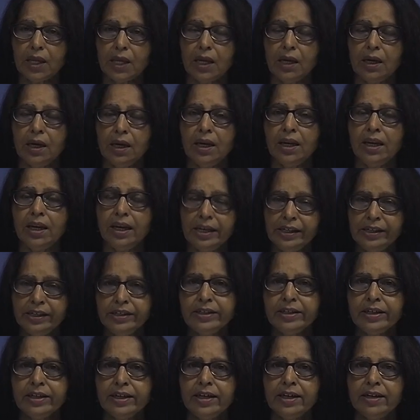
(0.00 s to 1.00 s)
and
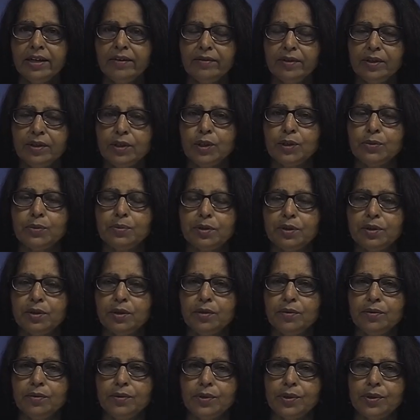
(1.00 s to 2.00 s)
India, which is
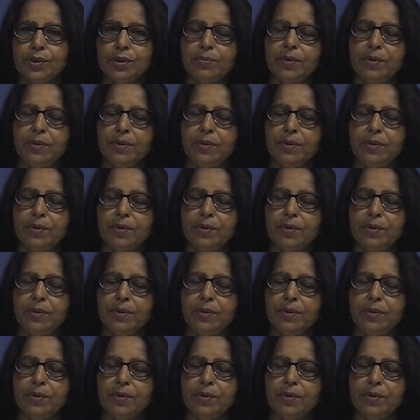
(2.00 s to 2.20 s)
produced